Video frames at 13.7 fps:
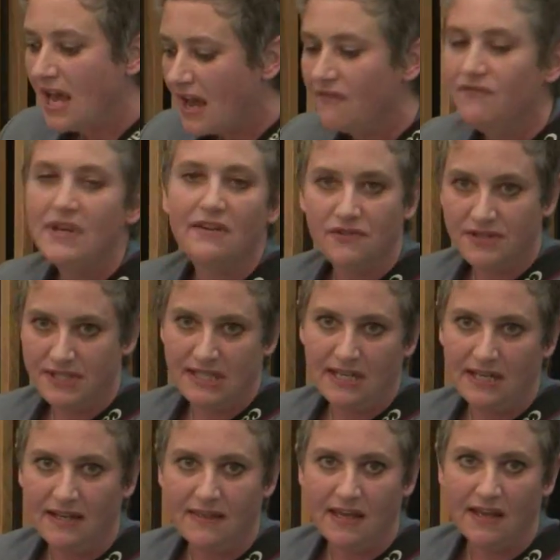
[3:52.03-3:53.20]
I've never seen
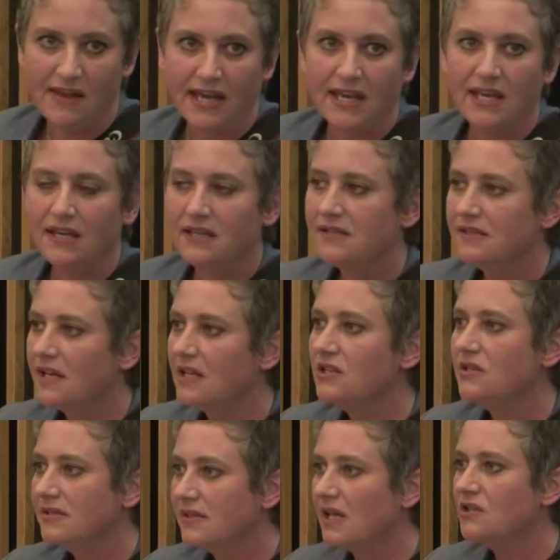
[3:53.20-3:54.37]
anything like it. It's
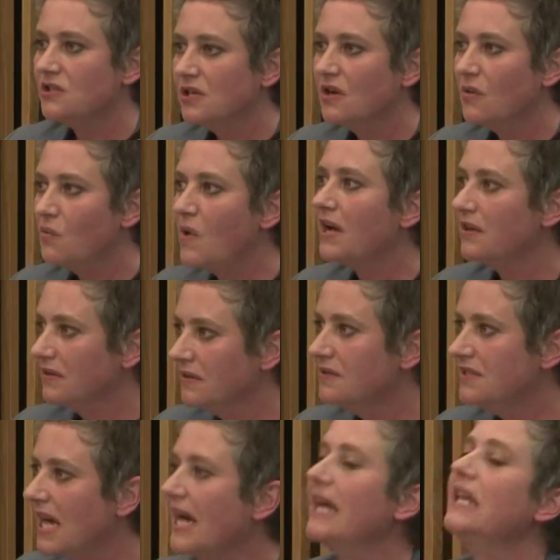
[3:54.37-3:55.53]
such
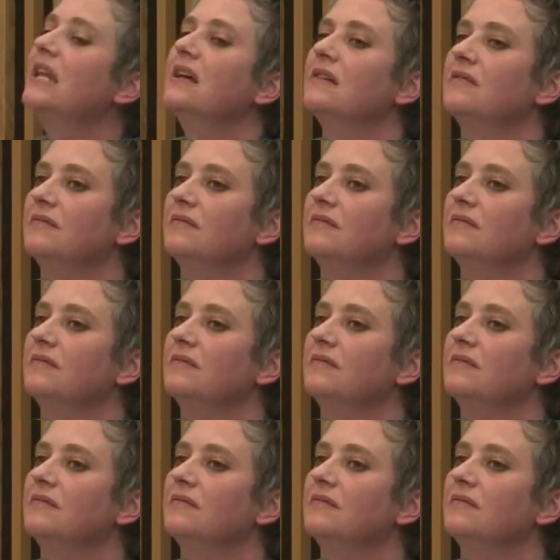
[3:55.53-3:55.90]
well-done